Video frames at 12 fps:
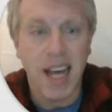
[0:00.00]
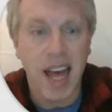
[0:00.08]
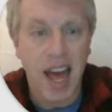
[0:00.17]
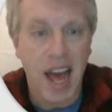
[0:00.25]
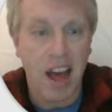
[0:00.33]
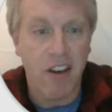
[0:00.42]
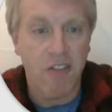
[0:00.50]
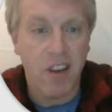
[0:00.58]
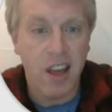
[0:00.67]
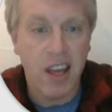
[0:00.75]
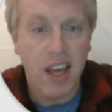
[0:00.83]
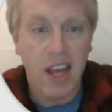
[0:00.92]
have
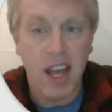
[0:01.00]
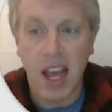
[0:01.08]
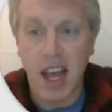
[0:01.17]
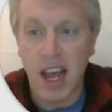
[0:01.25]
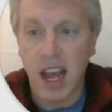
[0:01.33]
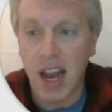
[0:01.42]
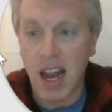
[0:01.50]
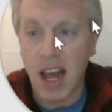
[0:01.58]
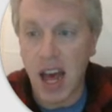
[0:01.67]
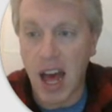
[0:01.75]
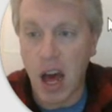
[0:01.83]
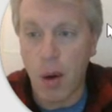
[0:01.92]
in
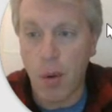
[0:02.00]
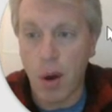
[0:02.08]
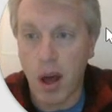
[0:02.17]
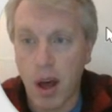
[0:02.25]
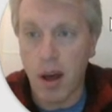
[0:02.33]
our